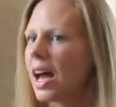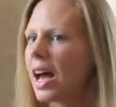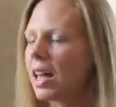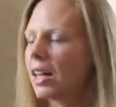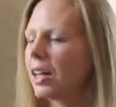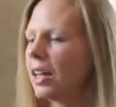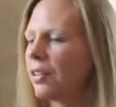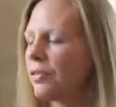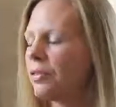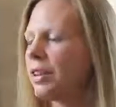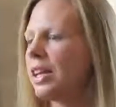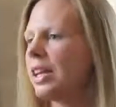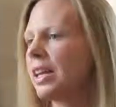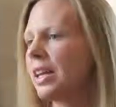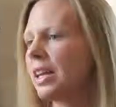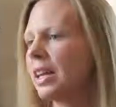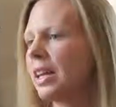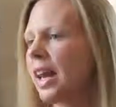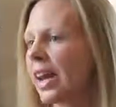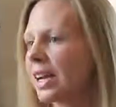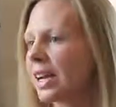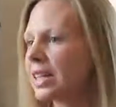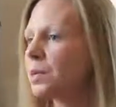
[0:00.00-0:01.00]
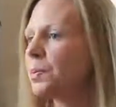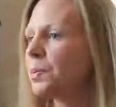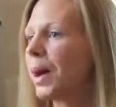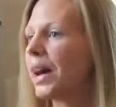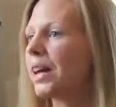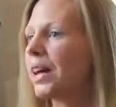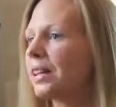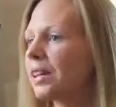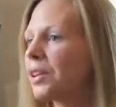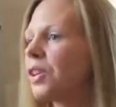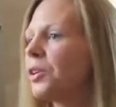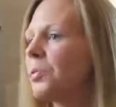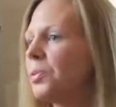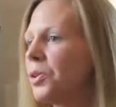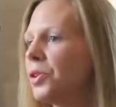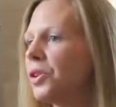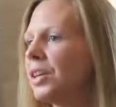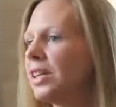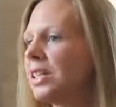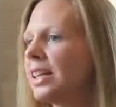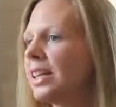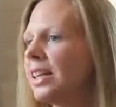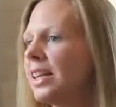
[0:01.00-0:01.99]
a lovely expat
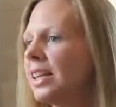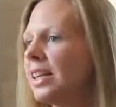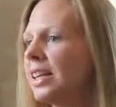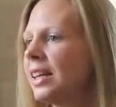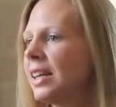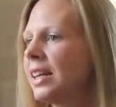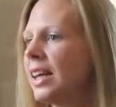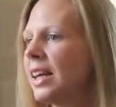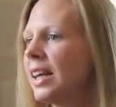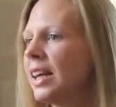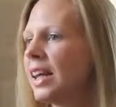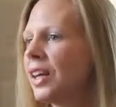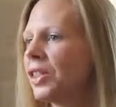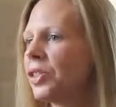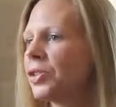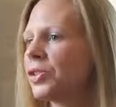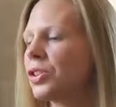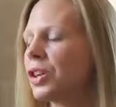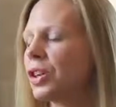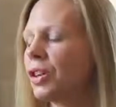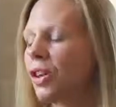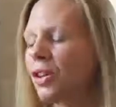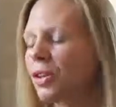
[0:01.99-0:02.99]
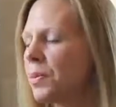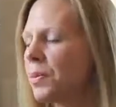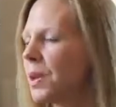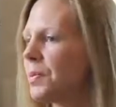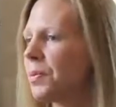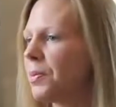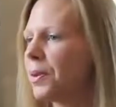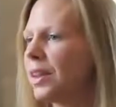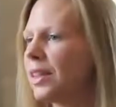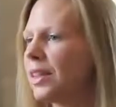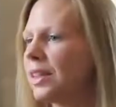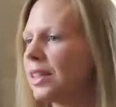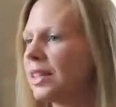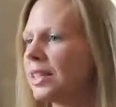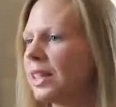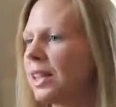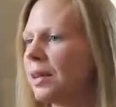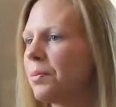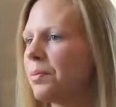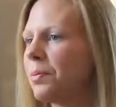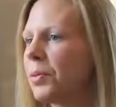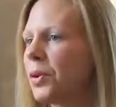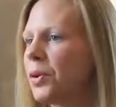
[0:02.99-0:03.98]
community. There's a lot of people in the
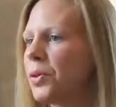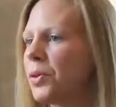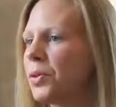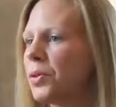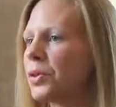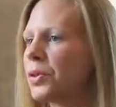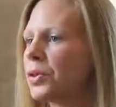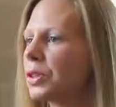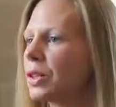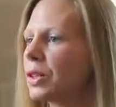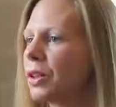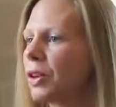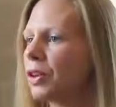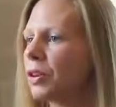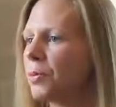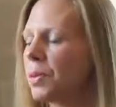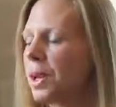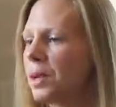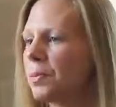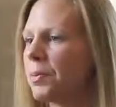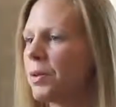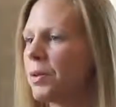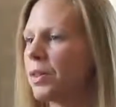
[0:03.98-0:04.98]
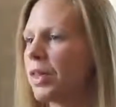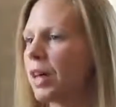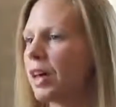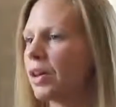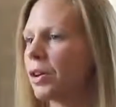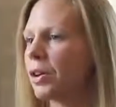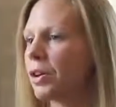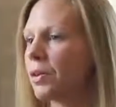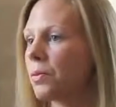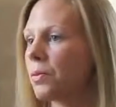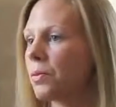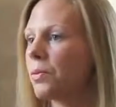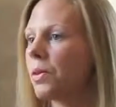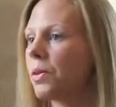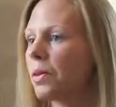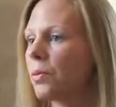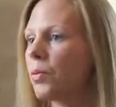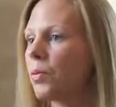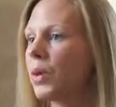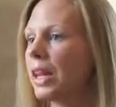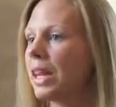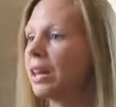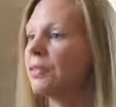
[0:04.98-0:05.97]
same boat. There's a lot of people that
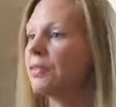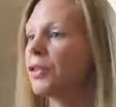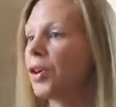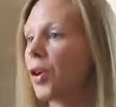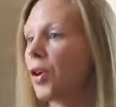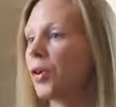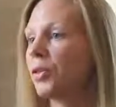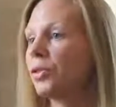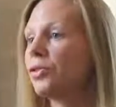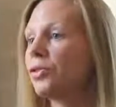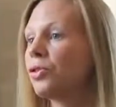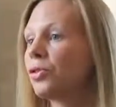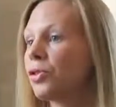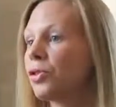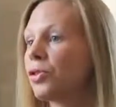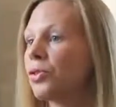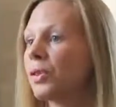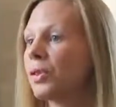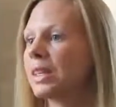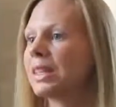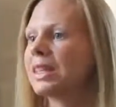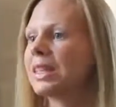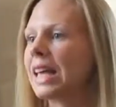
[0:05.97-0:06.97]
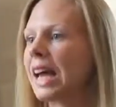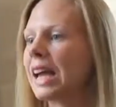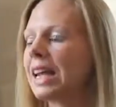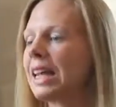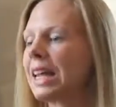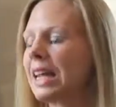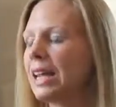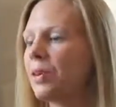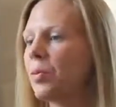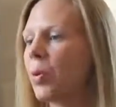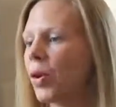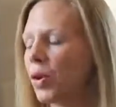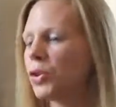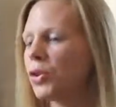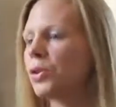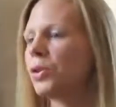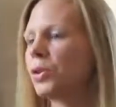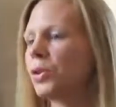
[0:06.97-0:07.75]
will have gone through exactly what